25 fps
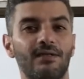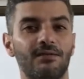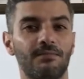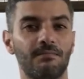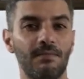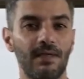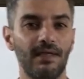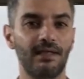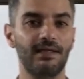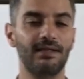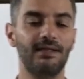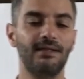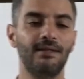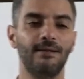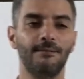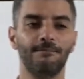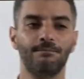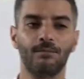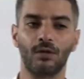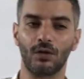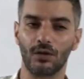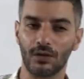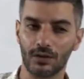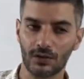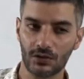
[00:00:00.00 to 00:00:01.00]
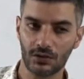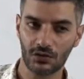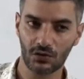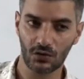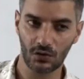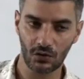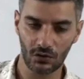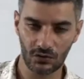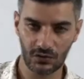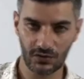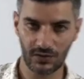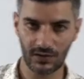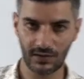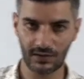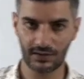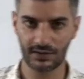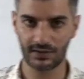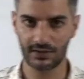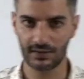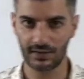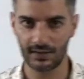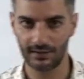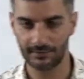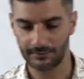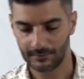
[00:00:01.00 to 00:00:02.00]
many
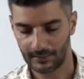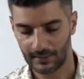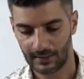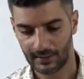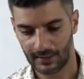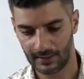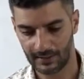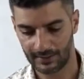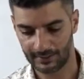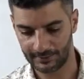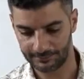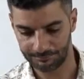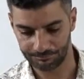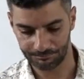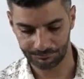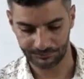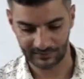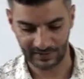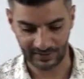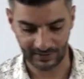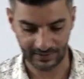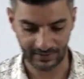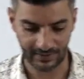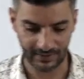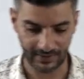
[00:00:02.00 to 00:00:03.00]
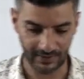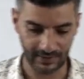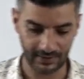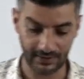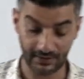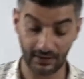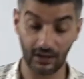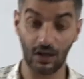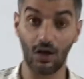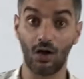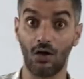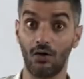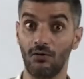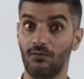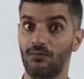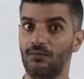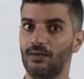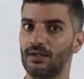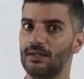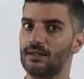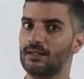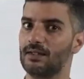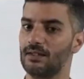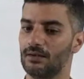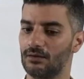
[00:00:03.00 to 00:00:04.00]
resources and
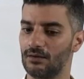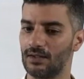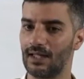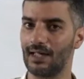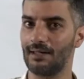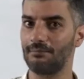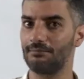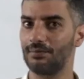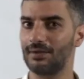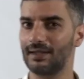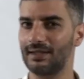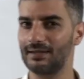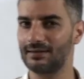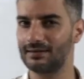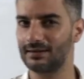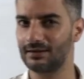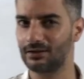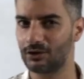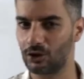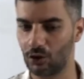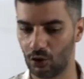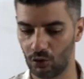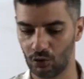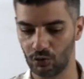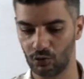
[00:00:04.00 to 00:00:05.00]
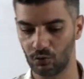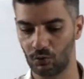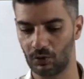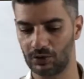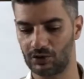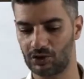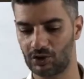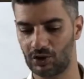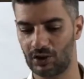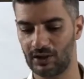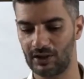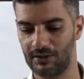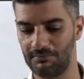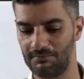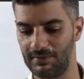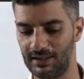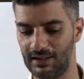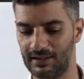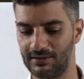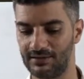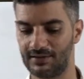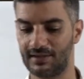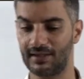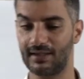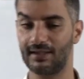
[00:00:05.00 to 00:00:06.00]
of the elaborated code, which he
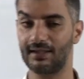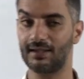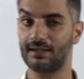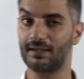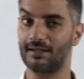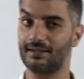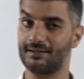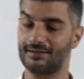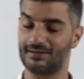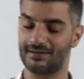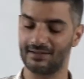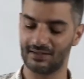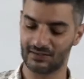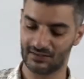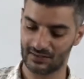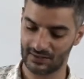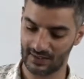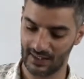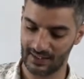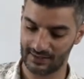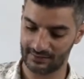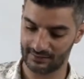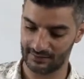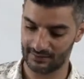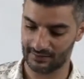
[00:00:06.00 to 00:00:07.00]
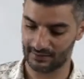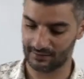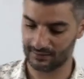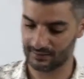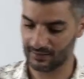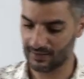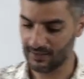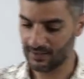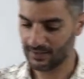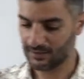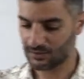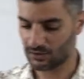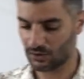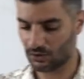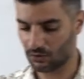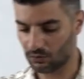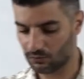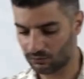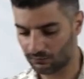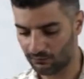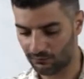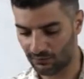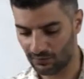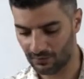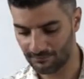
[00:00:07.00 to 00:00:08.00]
means here is the standard.
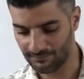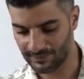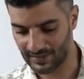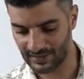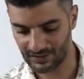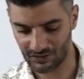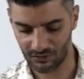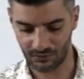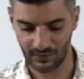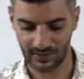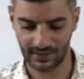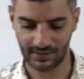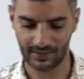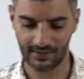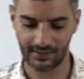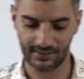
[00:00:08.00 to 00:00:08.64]
So from this we can